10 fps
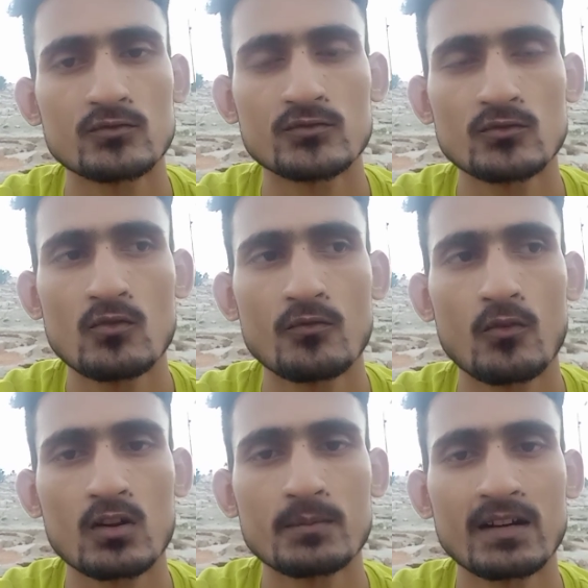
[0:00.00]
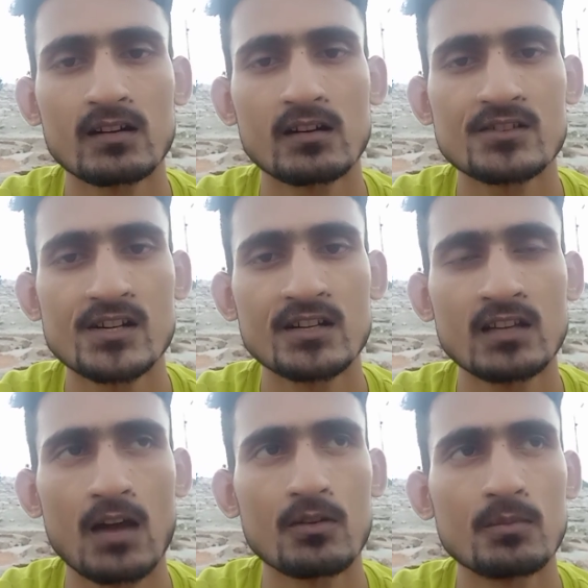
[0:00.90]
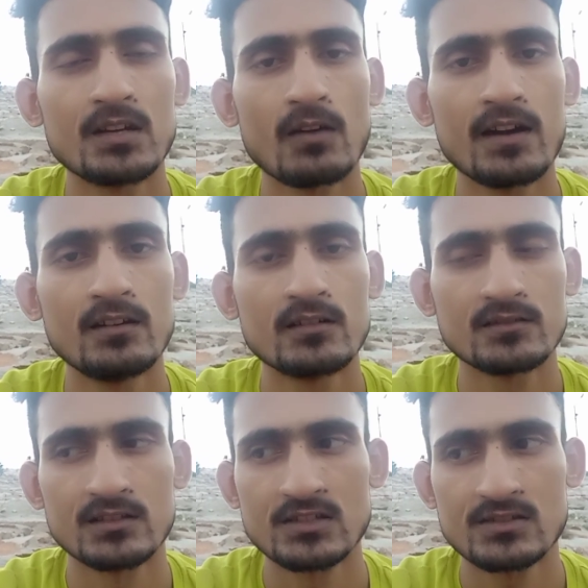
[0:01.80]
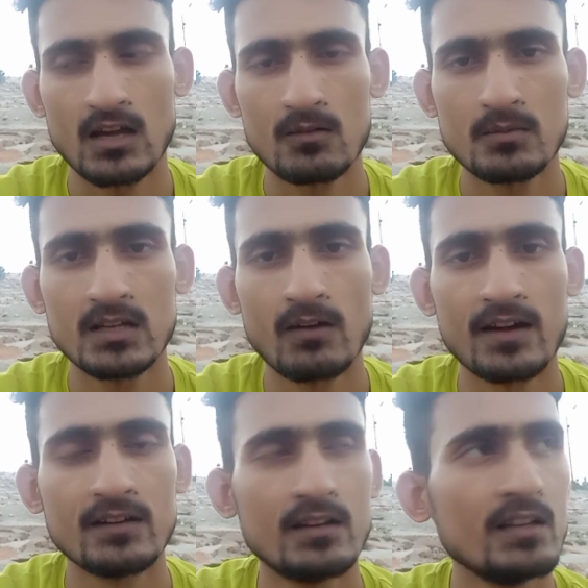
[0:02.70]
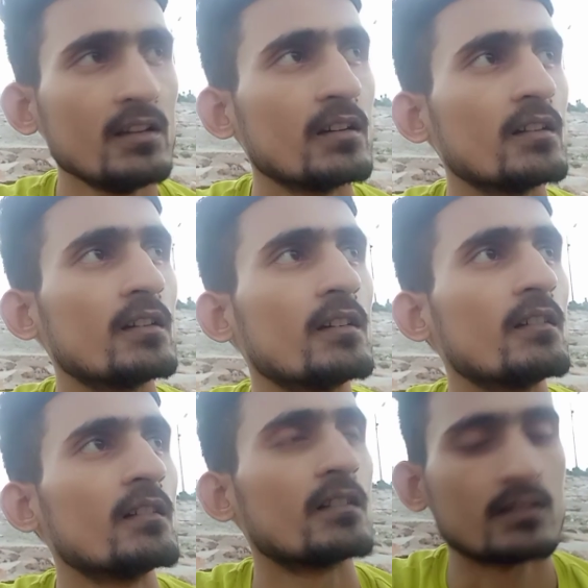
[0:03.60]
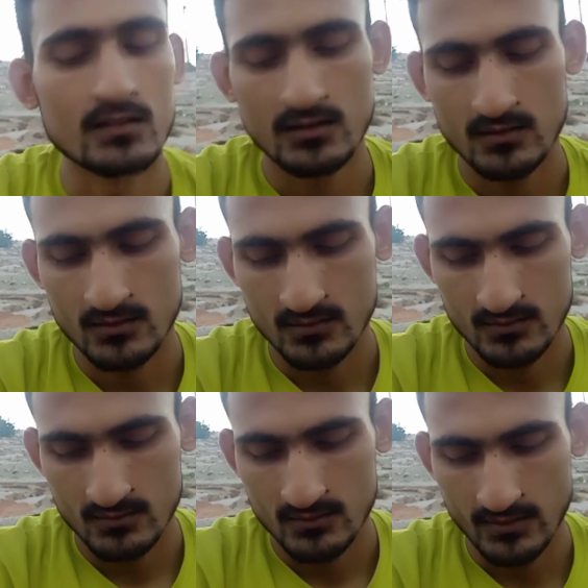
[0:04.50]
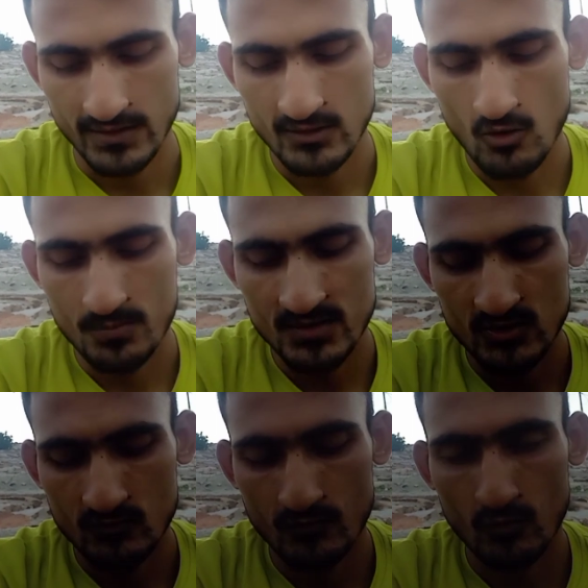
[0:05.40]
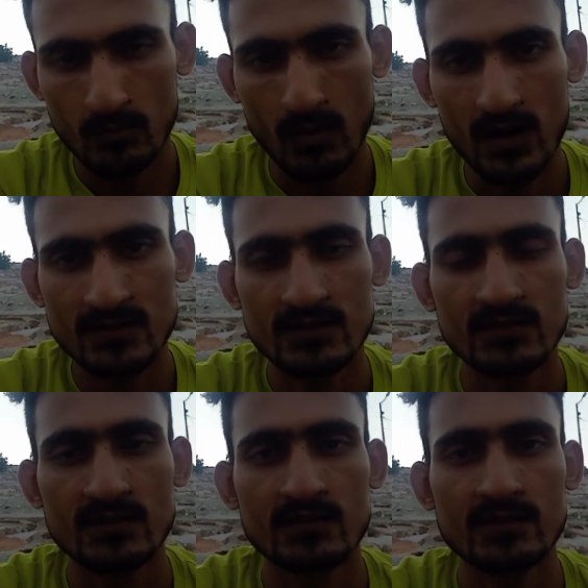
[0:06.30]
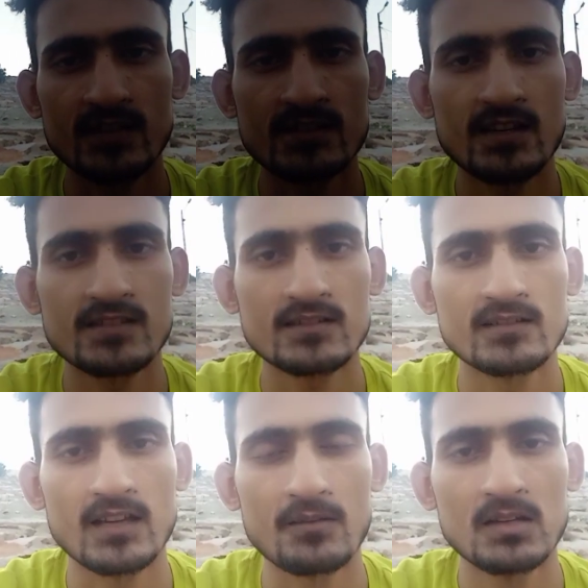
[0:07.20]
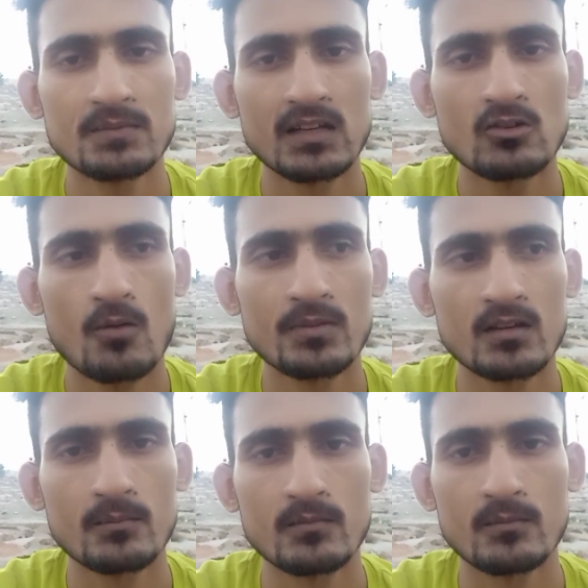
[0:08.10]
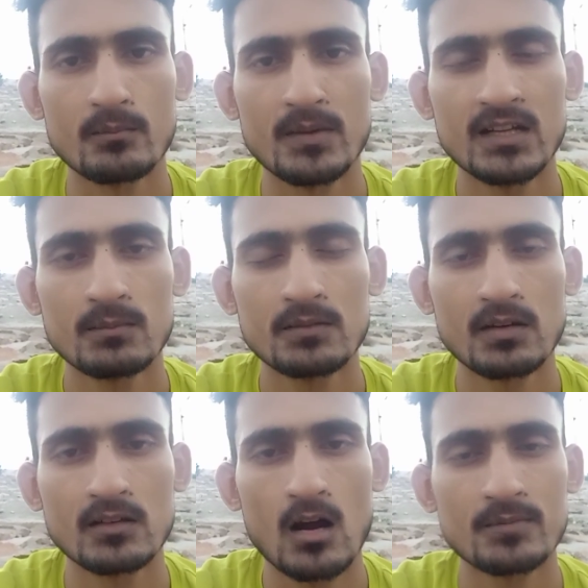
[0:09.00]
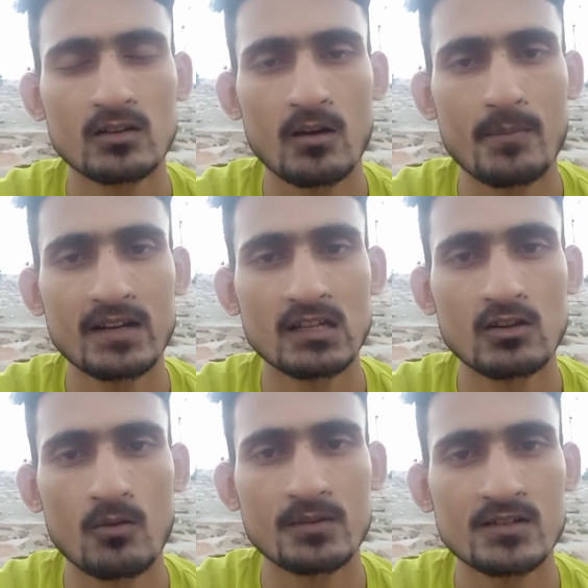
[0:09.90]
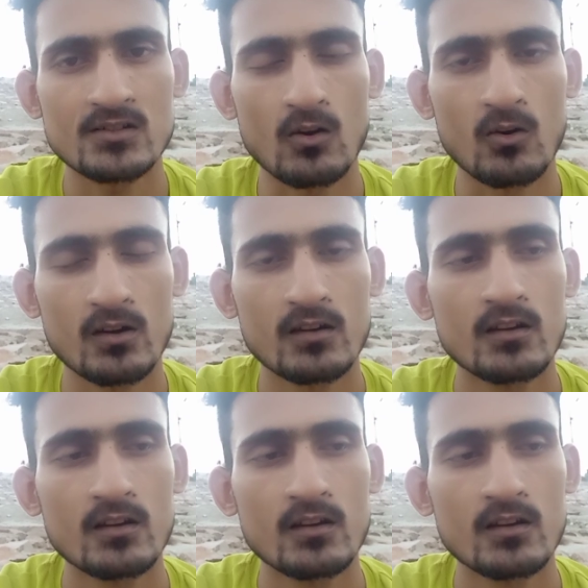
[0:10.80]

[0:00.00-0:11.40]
So for the better understanding, I will be dividing the helicopters into 4 parts, such as heavy lift helicopter, medium lift helicopter, combat helicopters, or